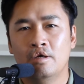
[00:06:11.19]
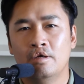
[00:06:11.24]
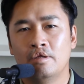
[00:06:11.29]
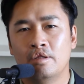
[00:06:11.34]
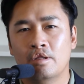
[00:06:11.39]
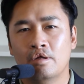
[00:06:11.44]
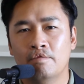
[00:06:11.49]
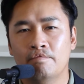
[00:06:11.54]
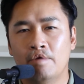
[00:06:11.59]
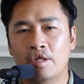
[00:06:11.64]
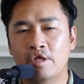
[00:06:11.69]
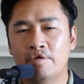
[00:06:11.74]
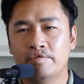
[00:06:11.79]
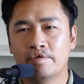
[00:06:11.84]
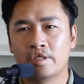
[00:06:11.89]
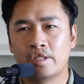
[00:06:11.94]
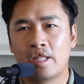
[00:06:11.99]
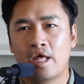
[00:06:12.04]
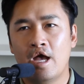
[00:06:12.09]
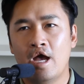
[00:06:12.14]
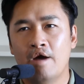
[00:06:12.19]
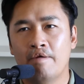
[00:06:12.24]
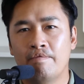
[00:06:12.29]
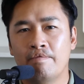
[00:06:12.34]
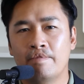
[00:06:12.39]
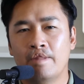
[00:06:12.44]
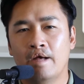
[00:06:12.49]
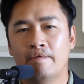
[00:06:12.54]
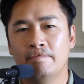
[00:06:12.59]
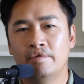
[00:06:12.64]
But if it's an F,
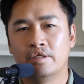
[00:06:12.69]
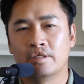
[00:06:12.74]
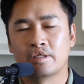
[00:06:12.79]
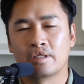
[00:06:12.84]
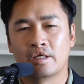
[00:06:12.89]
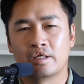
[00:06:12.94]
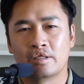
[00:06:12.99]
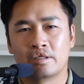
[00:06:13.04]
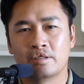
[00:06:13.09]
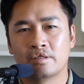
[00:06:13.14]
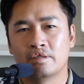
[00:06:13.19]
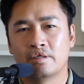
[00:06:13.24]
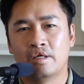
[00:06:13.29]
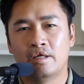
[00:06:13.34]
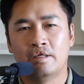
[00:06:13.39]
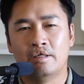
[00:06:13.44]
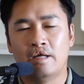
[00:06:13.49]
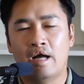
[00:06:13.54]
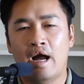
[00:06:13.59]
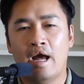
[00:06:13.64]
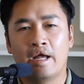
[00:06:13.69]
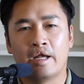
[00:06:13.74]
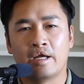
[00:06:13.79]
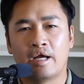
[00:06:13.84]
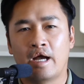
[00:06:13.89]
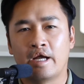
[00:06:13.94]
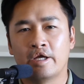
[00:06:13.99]
that means like I